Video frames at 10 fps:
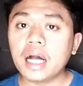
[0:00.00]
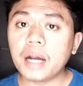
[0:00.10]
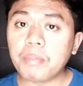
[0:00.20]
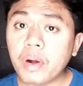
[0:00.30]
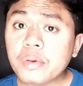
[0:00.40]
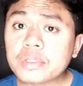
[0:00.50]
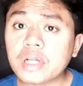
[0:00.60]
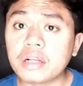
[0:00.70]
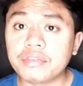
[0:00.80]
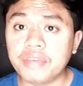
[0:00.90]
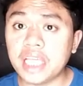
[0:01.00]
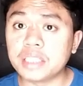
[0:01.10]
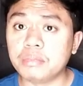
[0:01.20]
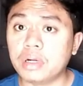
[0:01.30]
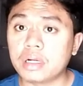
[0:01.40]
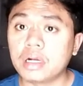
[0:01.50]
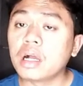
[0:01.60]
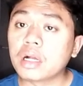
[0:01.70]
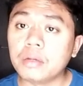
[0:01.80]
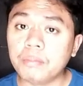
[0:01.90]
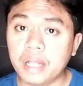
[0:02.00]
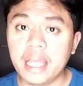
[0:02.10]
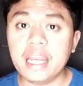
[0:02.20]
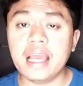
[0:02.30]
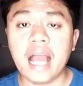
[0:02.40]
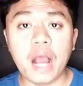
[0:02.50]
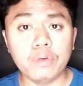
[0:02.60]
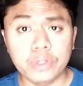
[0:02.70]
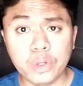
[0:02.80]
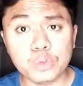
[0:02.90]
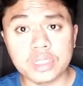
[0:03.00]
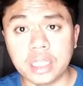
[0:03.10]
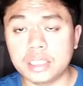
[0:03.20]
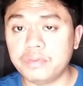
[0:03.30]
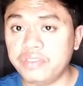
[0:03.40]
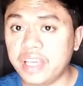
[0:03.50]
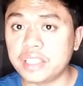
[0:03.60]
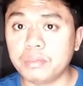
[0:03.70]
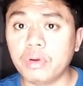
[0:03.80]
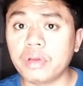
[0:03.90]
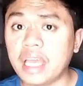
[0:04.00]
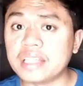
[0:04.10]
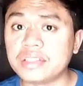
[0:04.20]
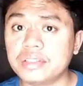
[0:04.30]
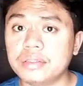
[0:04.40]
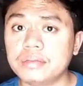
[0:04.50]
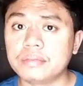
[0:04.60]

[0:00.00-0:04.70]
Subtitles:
A post on Facebook complaining how useless Facebook is.